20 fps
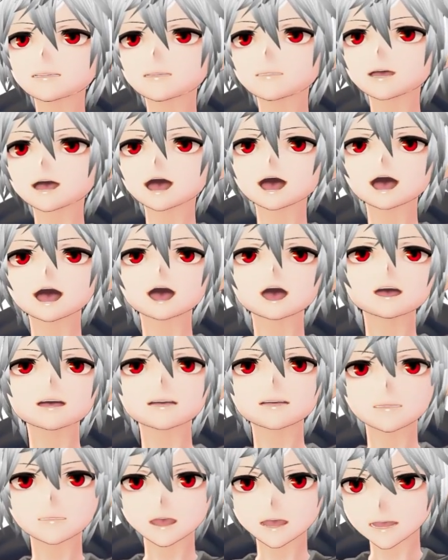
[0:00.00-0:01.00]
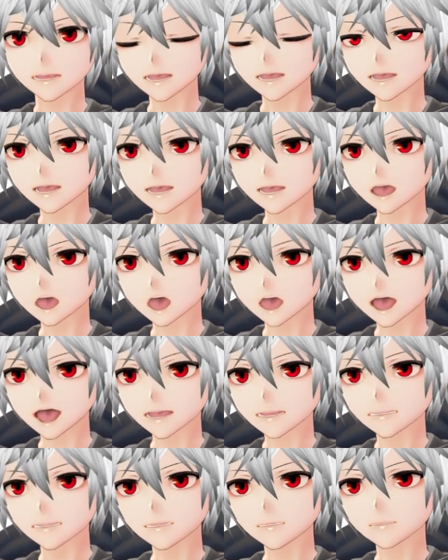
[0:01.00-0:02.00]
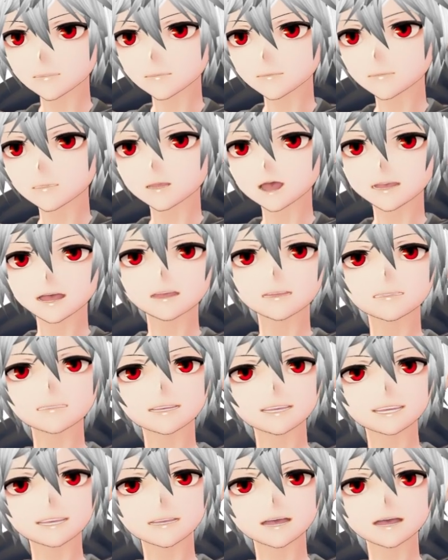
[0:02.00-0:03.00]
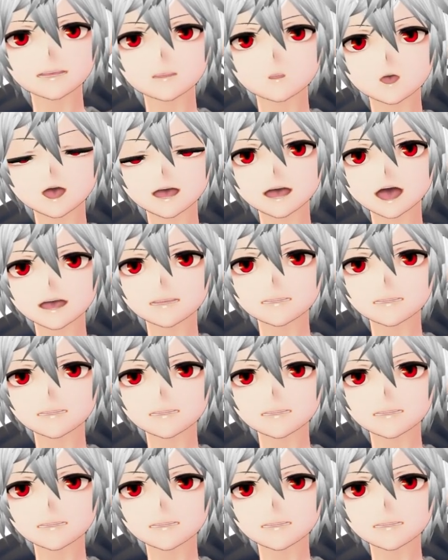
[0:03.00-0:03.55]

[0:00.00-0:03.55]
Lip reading: will really help us understand what's going on.